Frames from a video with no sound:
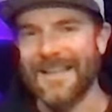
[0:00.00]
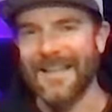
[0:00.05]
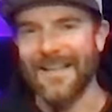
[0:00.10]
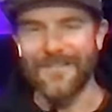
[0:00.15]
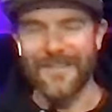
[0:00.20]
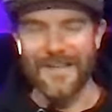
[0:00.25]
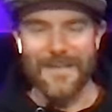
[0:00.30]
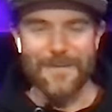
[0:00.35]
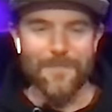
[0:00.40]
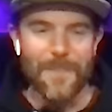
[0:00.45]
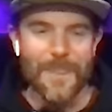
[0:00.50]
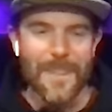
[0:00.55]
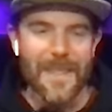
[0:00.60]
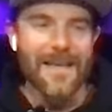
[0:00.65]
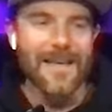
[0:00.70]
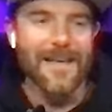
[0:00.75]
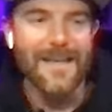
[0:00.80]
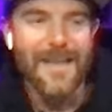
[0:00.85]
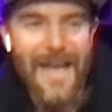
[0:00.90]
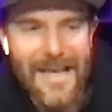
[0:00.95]
love it.
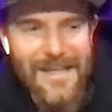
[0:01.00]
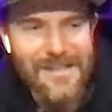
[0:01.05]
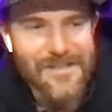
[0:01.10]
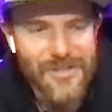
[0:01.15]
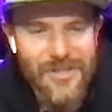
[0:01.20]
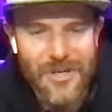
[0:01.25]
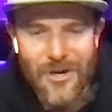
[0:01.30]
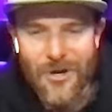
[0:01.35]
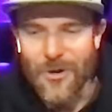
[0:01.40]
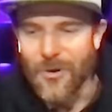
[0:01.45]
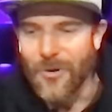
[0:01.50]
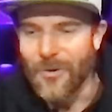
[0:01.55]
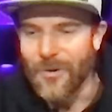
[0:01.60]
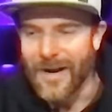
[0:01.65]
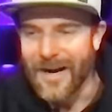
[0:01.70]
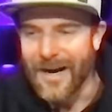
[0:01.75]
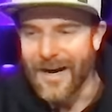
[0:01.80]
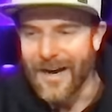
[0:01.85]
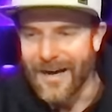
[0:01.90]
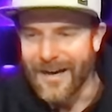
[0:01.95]
And so
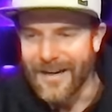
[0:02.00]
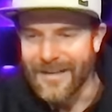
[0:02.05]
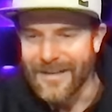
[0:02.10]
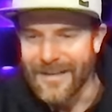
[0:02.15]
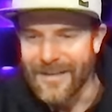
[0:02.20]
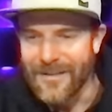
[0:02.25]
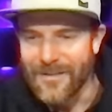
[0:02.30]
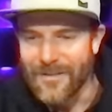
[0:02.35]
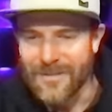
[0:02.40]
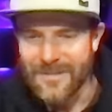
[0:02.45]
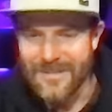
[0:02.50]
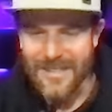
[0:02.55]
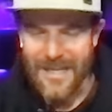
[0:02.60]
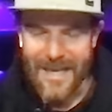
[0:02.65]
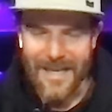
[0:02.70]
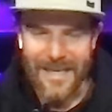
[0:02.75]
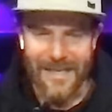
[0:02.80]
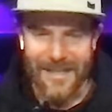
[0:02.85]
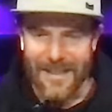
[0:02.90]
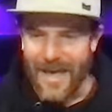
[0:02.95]
uh,
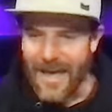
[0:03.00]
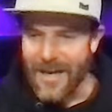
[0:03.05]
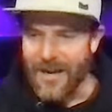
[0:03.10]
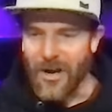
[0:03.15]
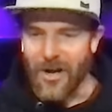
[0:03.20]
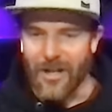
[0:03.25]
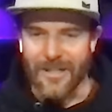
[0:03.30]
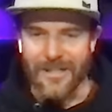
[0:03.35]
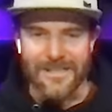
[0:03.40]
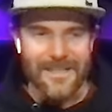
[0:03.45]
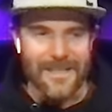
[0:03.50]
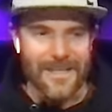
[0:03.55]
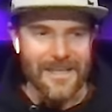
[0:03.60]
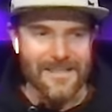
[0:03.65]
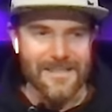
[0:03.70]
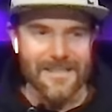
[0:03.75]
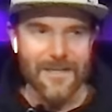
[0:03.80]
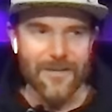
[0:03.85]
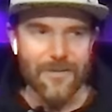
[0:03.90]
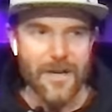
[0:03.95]
taking that all into
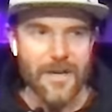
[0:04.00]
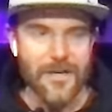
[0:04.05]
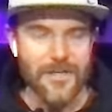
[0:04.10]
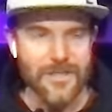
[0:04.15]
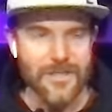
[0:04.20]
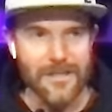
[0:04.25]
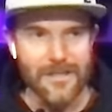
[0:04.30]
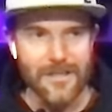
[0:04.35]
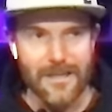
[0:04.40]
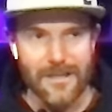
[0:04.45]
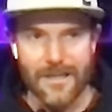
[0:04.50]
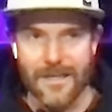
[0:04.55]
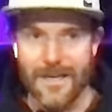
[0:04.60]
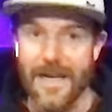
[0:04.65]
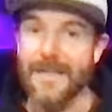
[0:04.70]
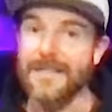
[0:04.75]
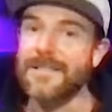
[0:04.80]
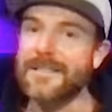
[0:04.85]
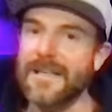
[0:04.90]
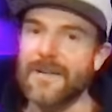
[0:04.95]
consideration, then the
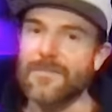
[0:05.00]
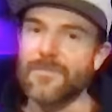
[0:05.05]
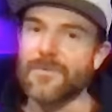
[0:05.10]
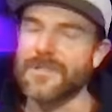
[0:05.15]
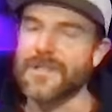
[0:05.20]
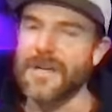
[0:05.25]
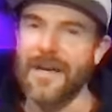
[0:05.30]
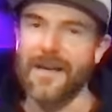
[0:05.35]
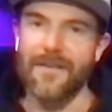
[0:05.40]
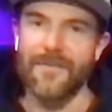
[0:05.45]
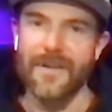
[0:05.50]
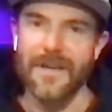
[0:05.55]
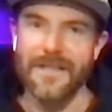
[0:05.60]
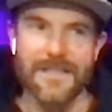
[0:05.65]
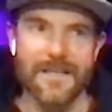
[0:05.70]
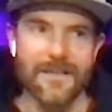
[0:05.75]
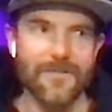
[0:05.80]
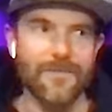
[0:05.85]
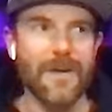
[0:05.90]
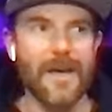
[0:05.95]
next step was kind of
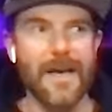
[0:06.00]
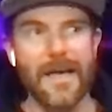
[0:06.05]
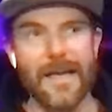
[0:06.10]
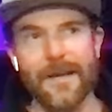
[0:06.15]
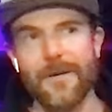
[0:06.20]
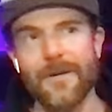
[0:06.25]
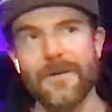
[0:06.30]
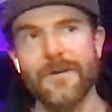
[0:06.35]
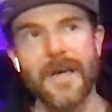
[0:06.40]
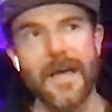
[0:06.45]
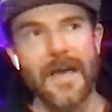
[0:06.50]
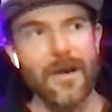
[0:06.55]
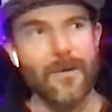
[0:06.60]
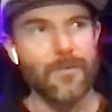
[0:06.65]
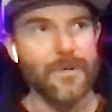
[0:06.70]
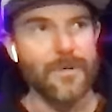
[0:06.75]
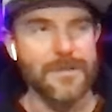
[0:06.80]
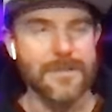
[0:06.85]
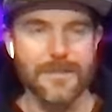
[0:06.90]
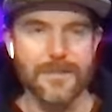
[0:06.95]
identifying, okay,
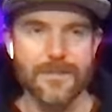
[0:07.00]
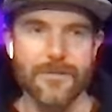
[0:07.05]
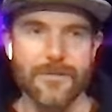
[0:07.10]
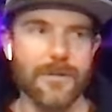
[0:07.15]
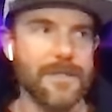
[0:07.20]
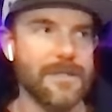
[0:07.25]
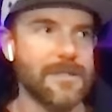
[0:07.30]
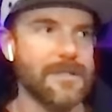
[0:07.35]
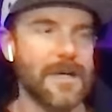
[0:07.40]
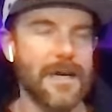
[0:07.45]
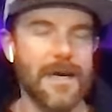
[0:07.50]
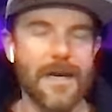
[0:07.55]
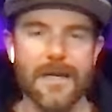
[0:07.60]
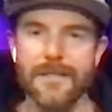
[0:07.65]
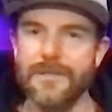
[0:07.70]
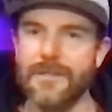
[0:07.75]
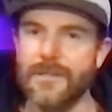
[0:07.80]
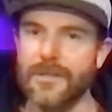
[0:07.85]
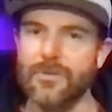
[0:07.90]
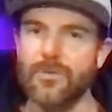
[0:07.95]
what's the screen
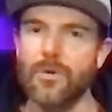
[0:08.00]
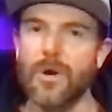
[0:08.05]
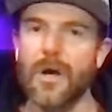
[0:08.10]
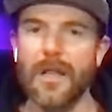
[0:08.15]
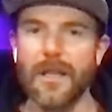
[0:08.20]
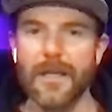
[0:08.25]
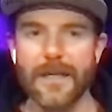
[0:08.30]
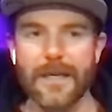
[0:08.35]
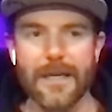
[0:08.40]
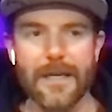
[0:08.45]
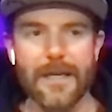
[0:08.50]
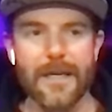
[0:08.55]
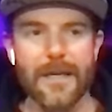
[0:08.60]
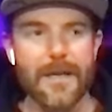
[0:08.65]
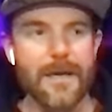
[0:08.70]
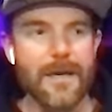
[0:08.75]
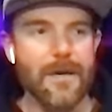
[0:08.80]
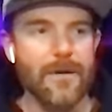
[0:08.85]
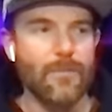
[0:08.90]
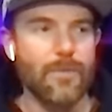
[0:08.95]
size, the quality,
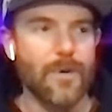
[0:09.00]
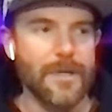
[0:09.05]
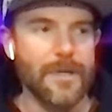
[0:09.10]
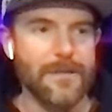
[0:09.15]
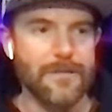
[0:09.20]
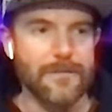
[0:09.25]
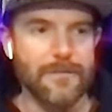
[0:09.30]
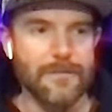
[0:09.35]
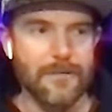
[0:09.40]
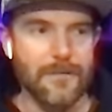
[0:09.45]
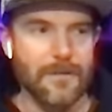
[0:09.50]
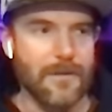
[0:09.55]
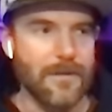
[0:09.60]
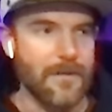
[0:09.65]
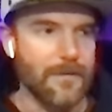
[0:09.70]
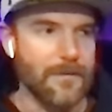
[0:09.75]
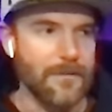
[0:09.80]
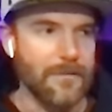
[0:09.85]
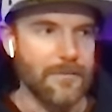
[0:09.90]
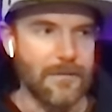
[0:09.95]
what you
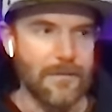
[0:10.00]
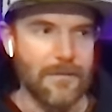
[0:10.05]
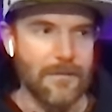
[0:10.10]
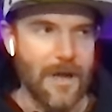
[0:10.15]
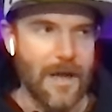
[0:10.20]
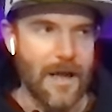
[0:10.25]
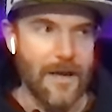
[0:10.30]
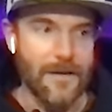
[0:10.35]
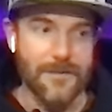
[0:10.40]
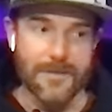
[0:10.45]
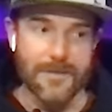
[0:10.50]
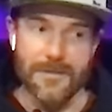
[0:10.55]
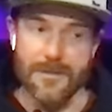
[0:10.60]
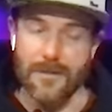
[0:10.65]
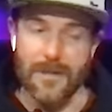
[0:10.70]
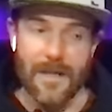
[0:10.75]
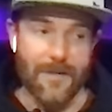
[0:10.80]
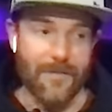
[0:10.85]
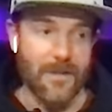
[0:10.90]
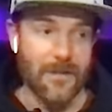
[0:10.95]
know. I
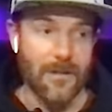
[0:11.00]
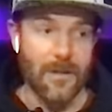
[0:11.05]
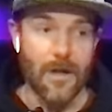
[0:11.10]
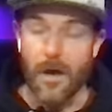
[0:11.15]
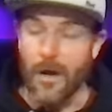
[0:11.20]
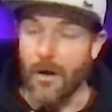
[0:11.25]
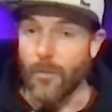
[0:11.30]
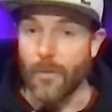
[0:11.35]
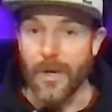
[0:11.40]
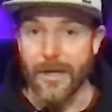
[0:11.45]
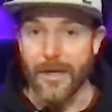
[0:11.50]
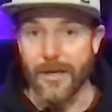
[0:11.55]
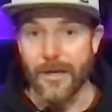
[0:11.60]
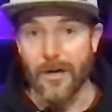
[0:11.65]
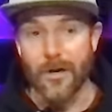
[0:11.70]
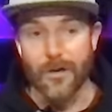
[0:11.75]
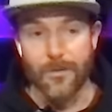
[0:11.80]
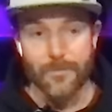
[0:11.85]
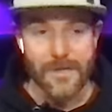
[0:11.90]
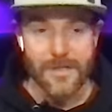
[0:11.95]
still have a long way to
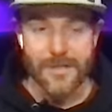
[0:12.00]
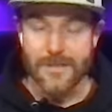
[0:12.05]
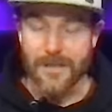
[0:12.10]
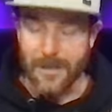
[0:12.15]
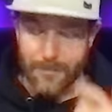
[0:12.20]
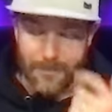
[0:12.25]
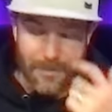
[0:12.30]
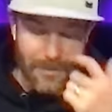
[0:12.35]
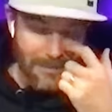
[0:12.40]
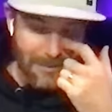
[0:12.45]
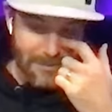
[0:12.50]
go, and we can talk about